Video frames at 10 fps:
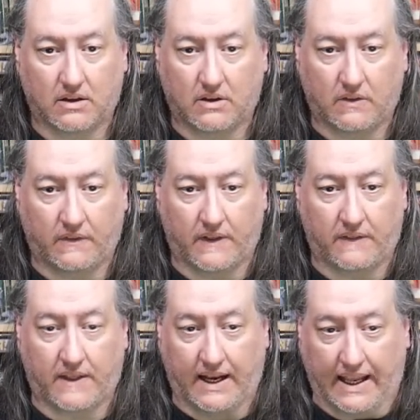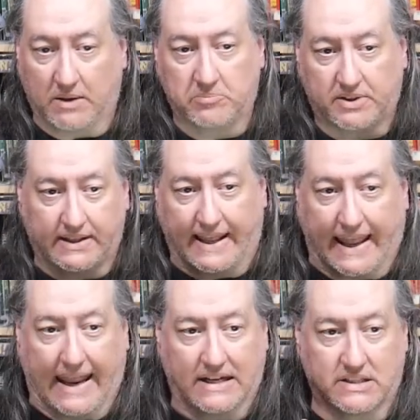that
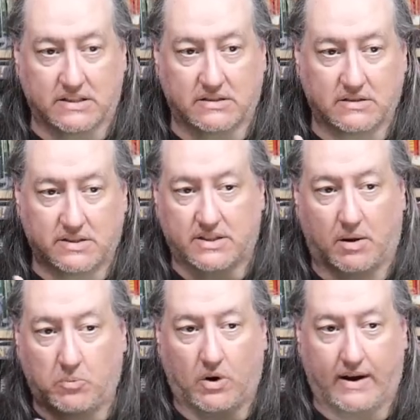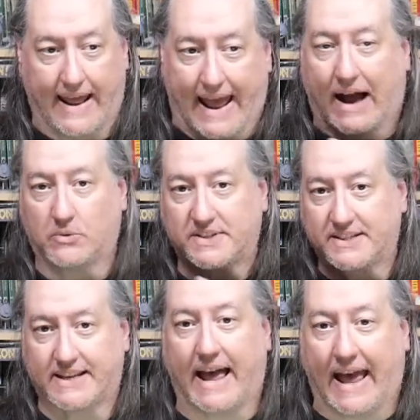implicates someone
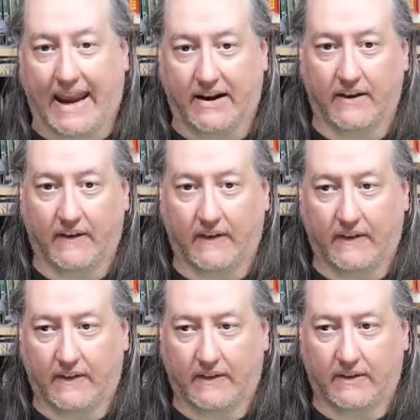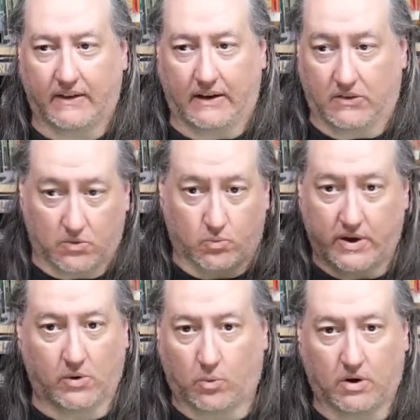outside in the
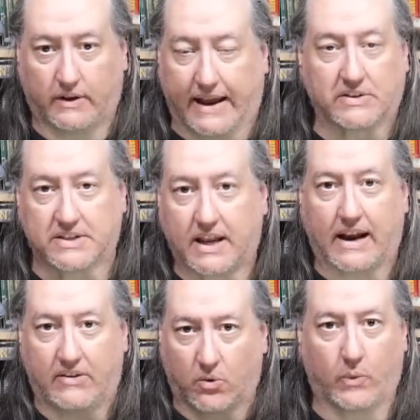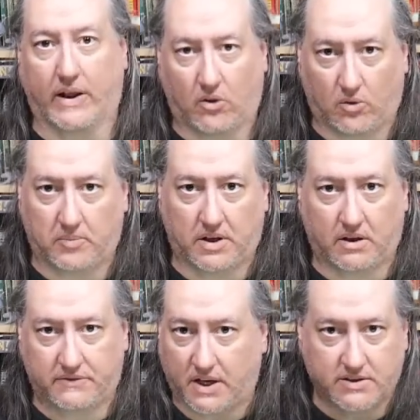real world, outside the realm
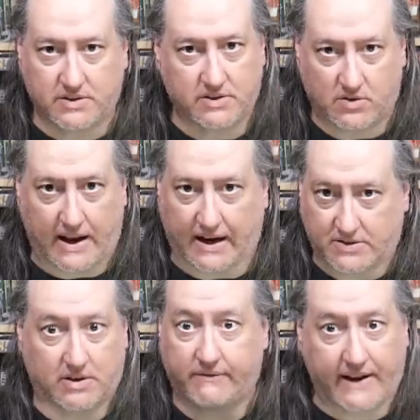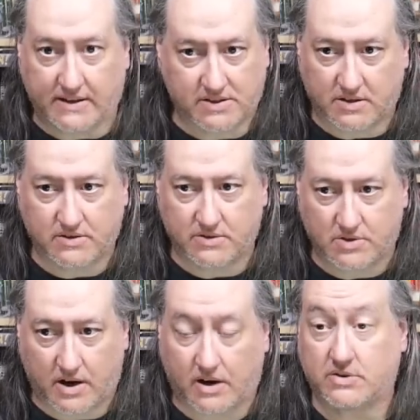of Dungeons and Dragons or Advanced Dungeons and
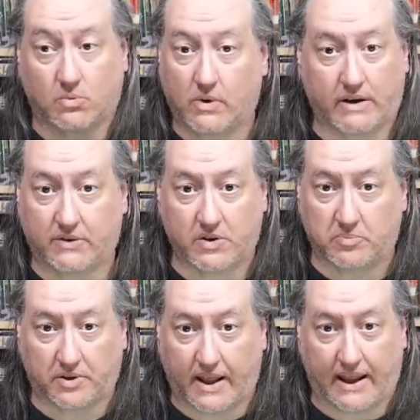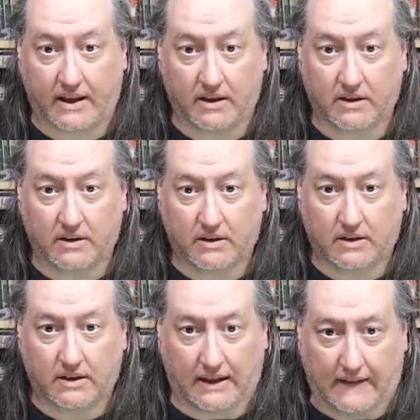Dragons or whatever you play
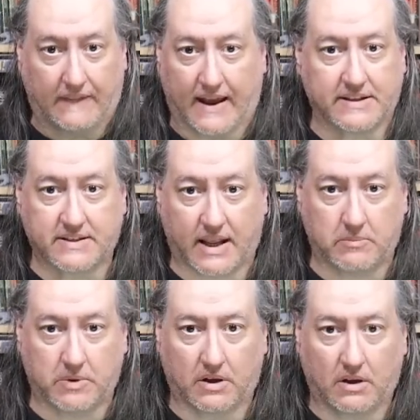in that statement.